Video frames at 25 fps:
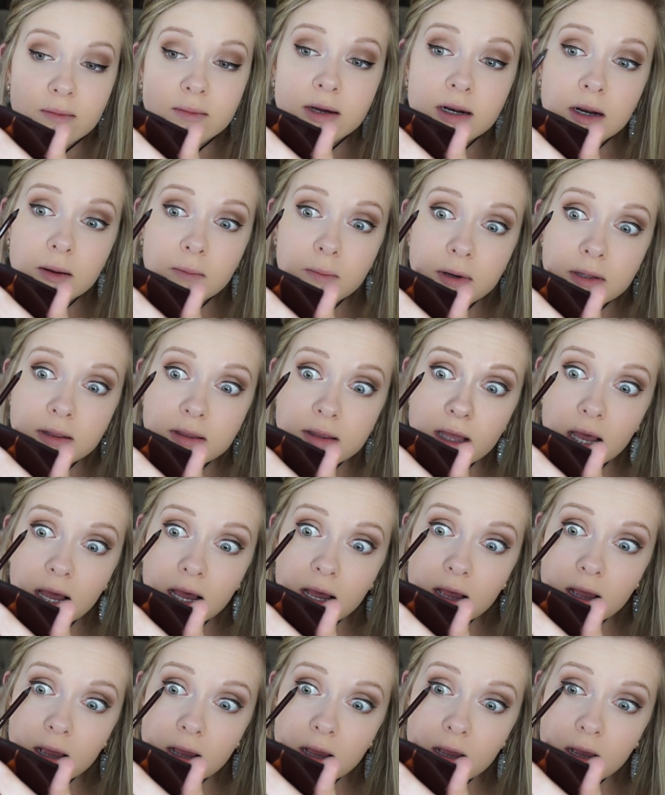I'm gonna put
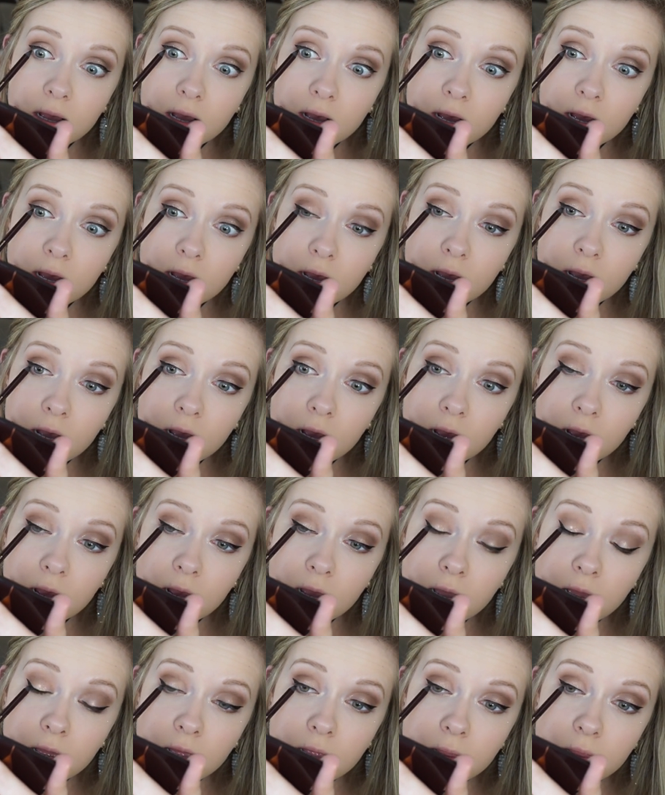that
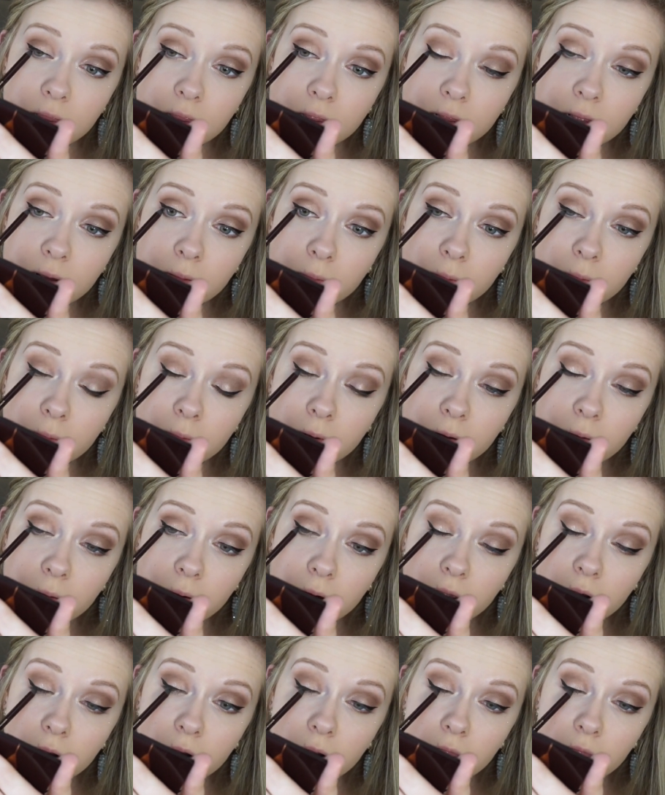on the top of my
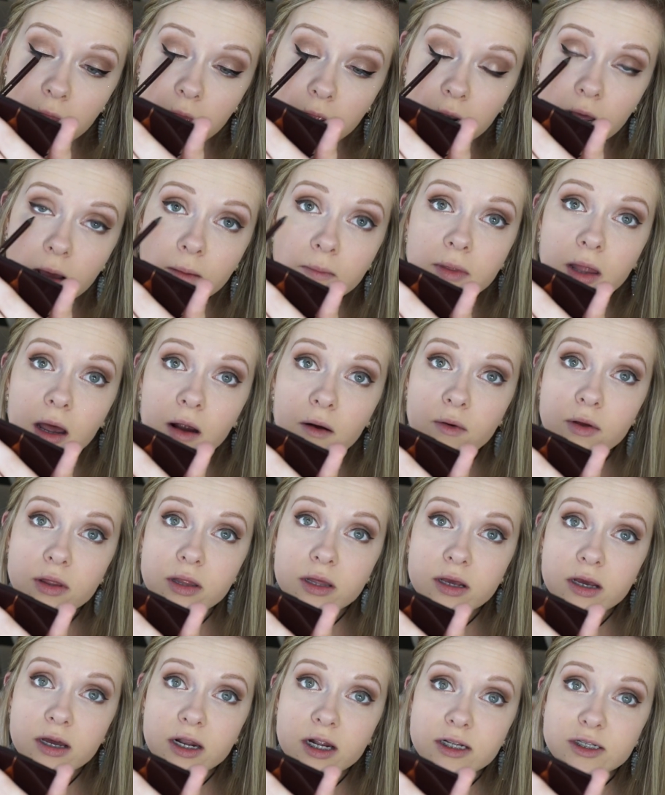waterline. I'm not
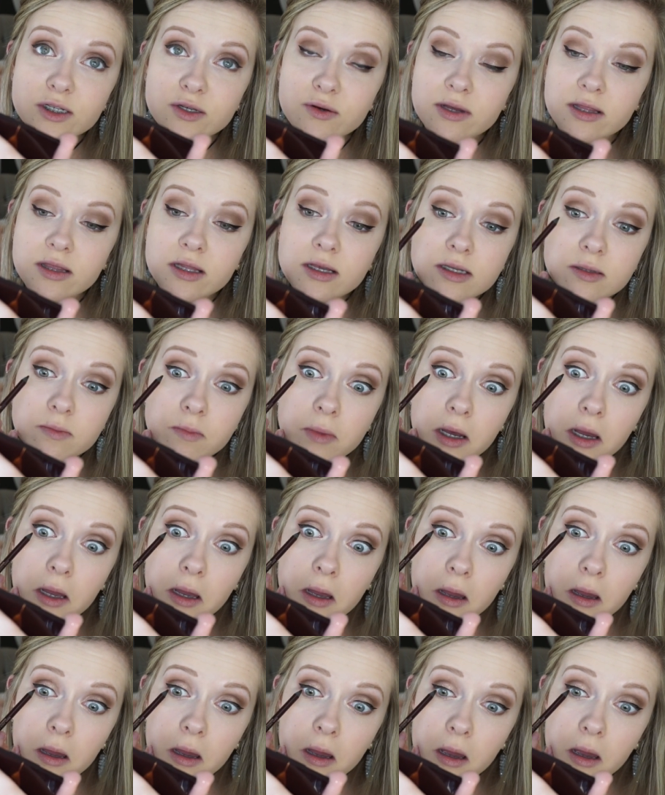really good at doing this, but